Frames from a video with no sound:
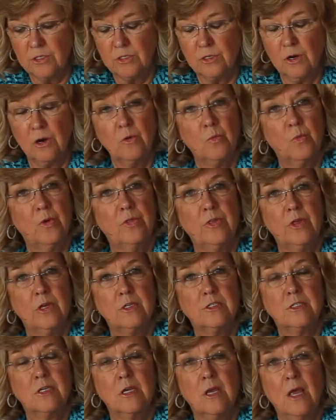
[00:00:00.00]
Start with
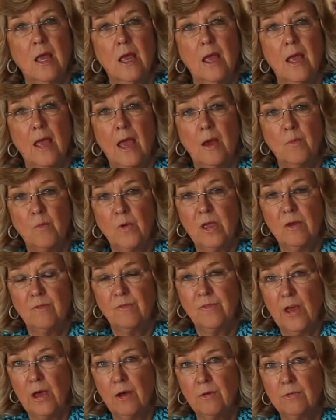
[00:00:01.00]
this. And we have
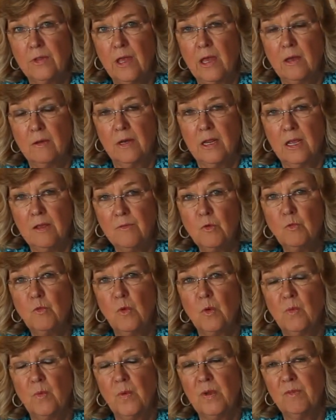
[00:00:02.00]
found that even
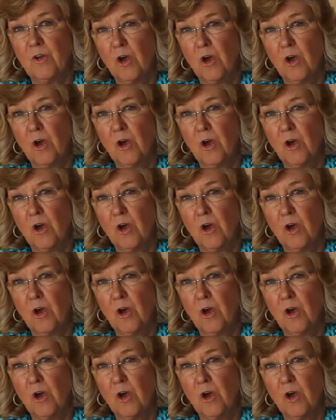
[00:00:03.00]
when we've